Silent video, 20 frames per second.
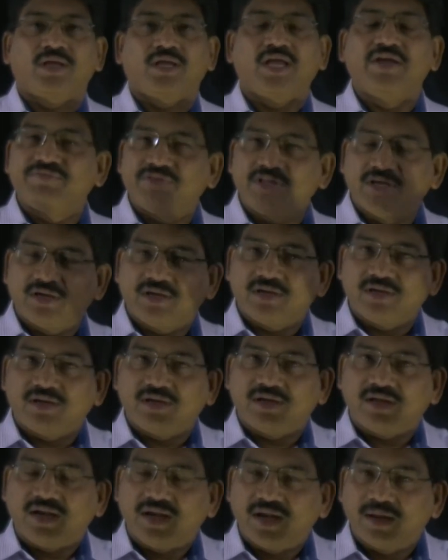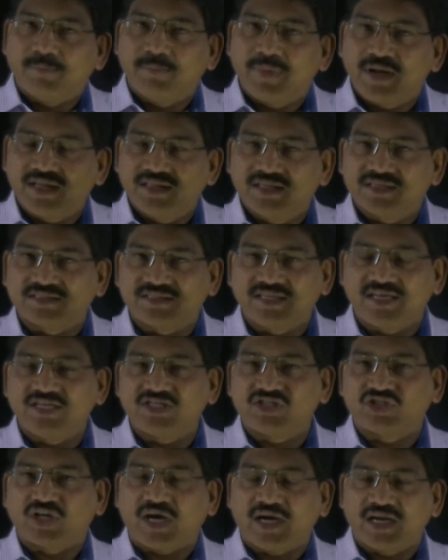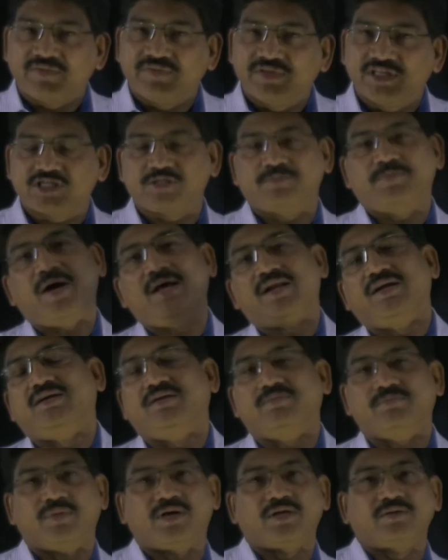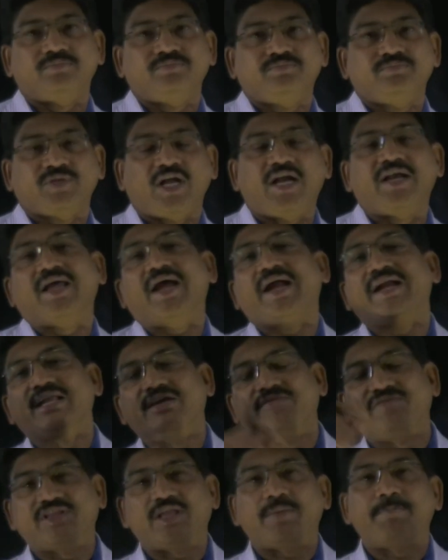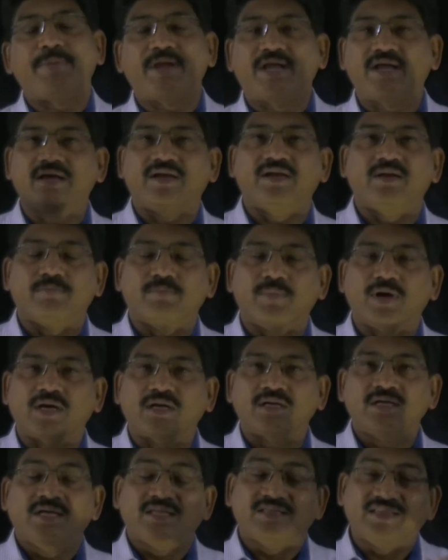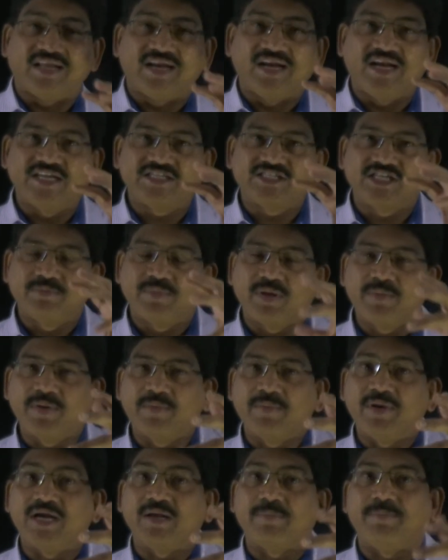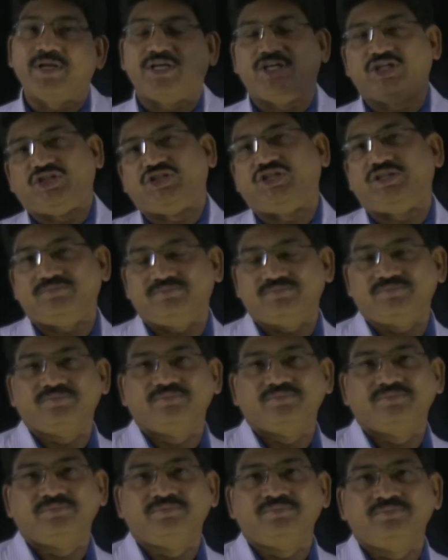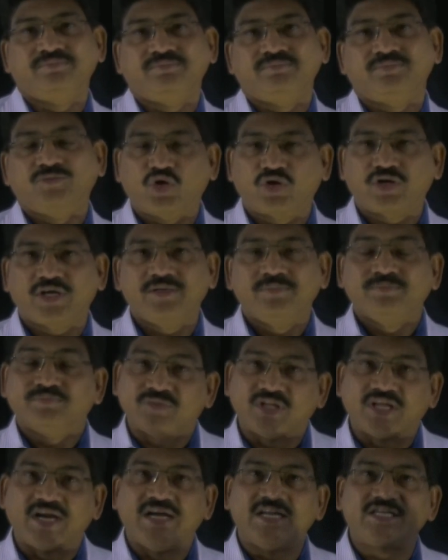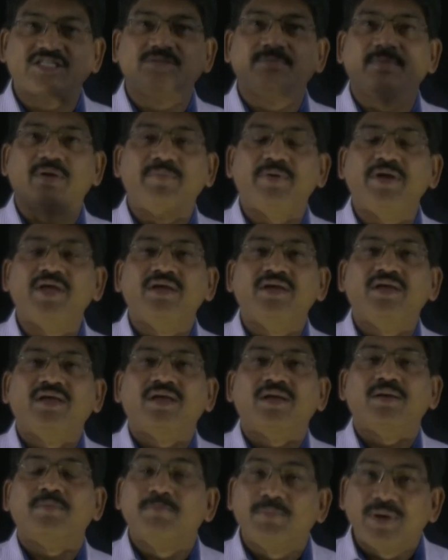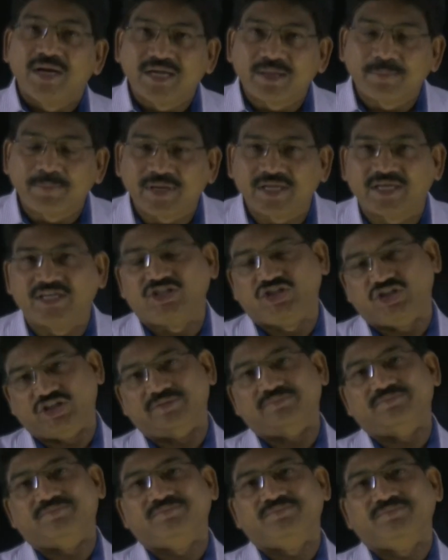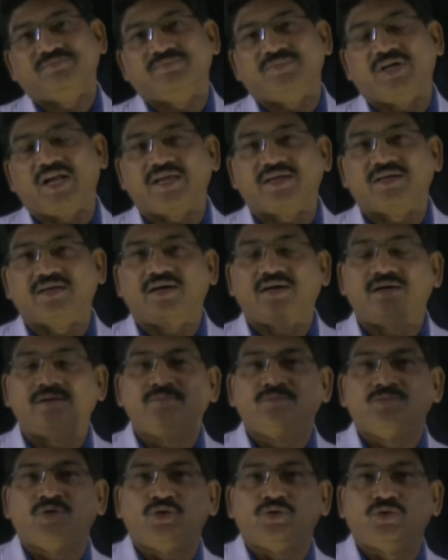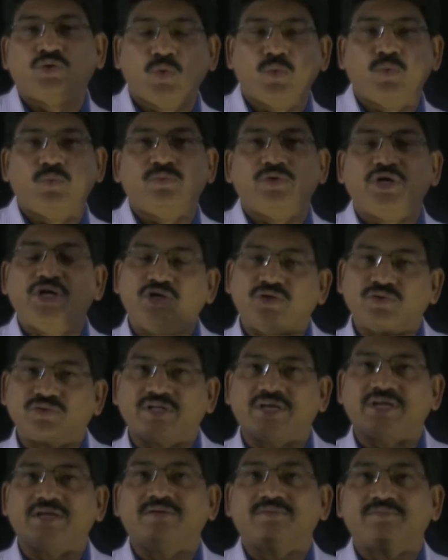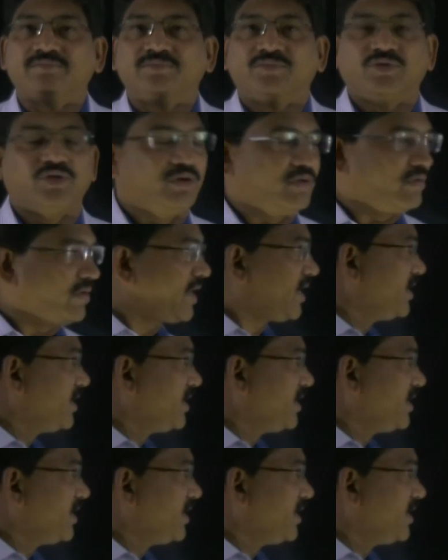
if the number in the series starting with a smaller number and ending with a bigger number, the relation may be multiplication. Okay, the relation may be multiplication, like 2 into 3. I